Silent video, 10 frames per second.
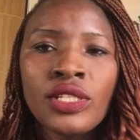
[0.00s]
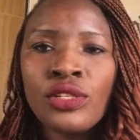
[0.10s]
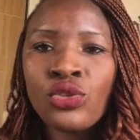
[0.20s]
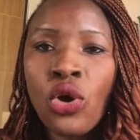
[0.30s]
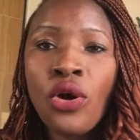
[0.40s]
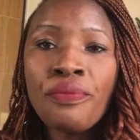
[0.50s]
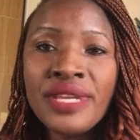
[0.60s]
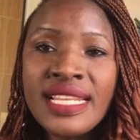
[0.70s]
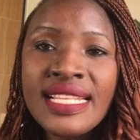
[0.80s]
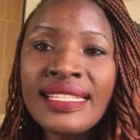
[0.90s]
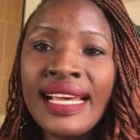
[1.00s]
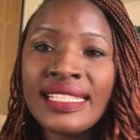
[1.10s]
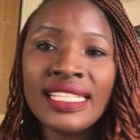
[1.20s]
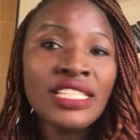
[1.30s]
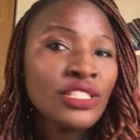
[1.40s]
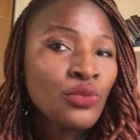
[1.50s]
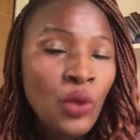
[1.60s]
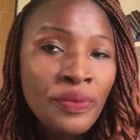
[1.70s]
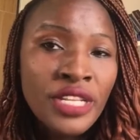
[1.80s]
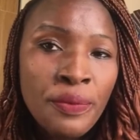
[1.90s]
So meaning that in Web
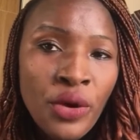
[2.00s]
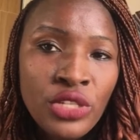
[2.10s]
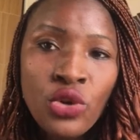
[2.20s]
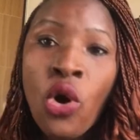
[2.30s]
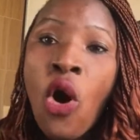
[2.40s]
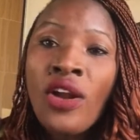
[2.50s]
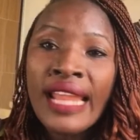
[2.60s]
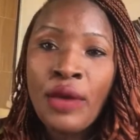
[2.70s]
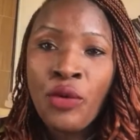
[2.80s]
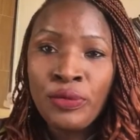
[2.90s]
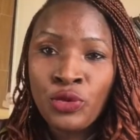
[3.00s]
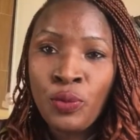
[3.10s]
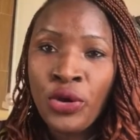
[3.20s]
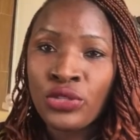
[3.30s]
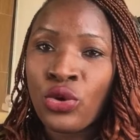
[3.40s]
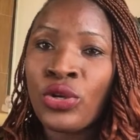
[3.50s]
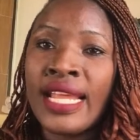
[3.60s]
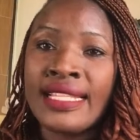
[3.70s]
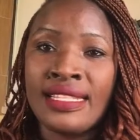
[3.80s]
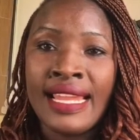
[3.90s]
3.0, unlike Web 2.0,
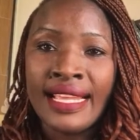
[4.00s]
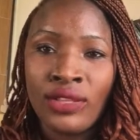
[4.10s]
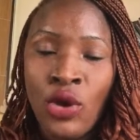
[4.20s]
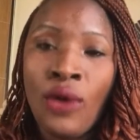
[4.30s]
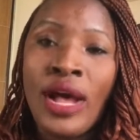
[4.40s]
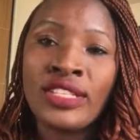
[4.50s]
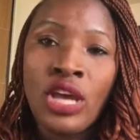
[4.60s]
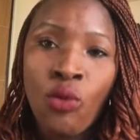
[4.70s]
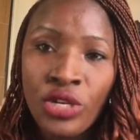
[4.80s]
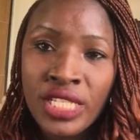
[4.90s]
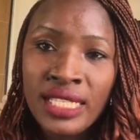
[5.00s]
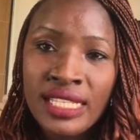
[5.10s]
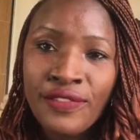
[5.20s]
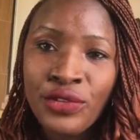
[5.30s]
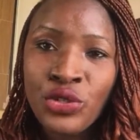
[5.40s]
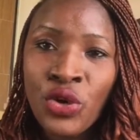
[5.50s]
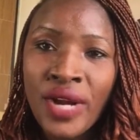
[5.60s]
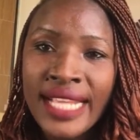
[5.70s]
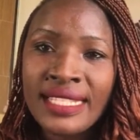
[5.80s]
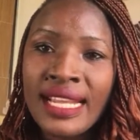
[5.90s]
that like as you are watching this video
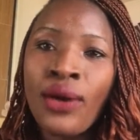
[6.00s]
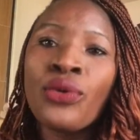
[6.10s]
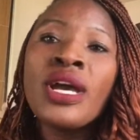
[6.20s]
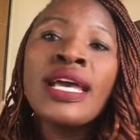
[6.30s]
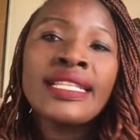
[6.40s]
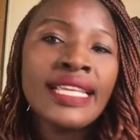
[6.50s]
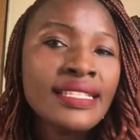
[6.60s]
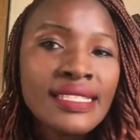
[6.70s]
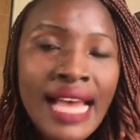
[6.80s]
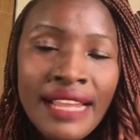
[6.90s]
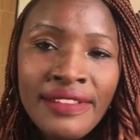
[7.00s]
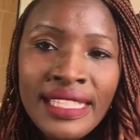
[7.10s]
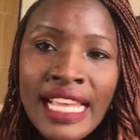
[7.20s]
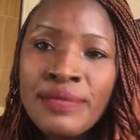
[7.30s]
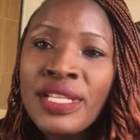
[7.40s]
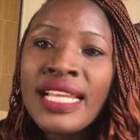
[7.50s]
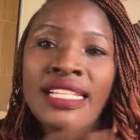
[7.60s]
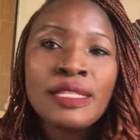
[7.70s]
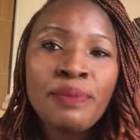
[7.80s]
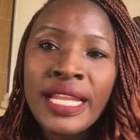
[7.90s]
right now, there is advertisement that is
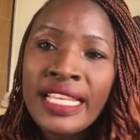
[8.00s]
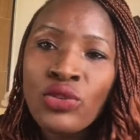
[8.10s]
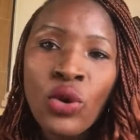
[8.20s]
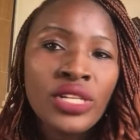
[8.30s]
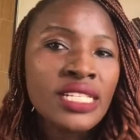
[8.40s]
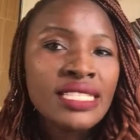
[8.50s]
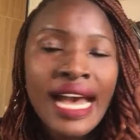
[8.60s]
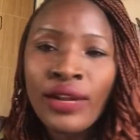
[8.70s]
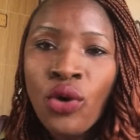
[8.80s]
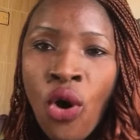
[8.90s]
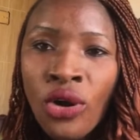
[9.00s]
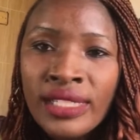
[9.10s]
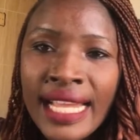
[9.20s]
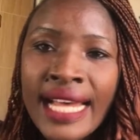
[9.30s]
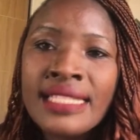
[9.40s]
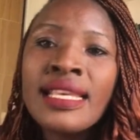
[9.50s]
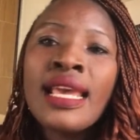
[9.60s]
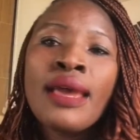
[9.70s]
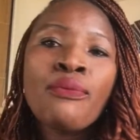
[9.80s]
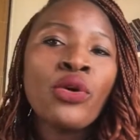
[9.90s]
placed on it and all that,
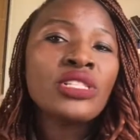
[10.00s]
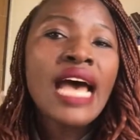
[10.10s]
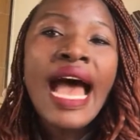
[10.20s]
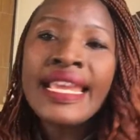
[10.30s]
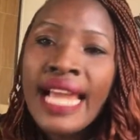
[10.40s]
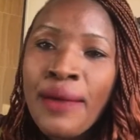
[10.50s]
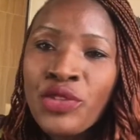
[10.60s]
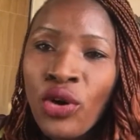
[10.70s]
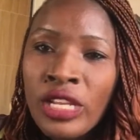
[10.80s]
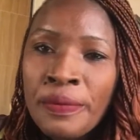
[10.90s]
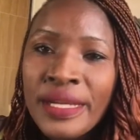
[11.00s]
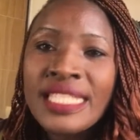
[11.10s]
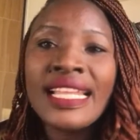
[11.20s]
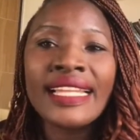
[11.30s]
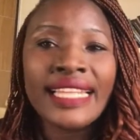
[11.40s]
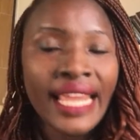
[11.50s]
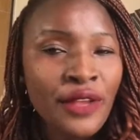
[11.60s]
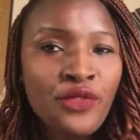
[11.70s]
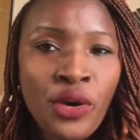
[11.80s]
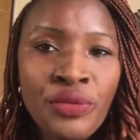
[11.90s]
but I am the only person that earn
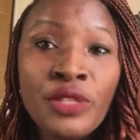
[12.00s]
from it.